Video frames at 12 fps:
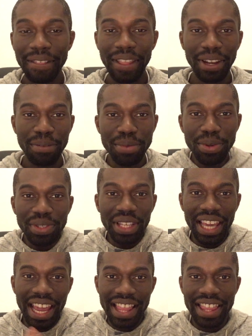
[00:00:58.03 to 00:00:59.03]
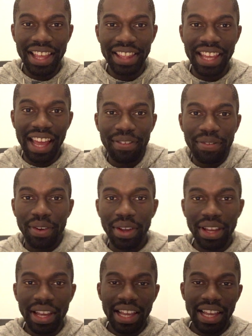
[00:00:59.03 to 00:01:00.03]
Now, the music in the
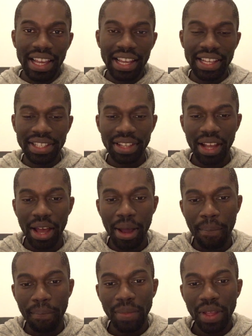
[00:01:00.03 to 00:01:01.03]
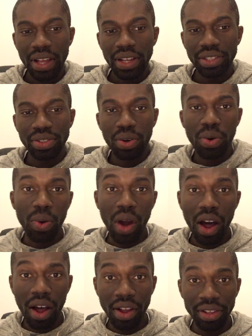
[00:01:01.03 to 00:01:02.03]
advert is a song called
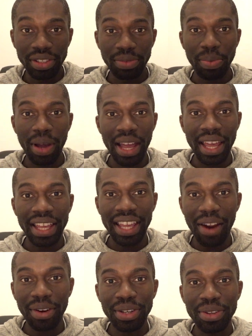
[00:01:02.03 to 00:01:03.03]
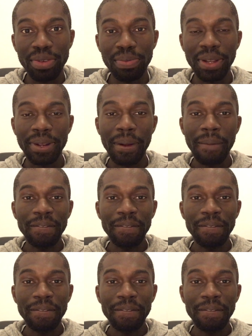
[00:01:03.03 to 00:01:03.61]
Cars by Gary Numan.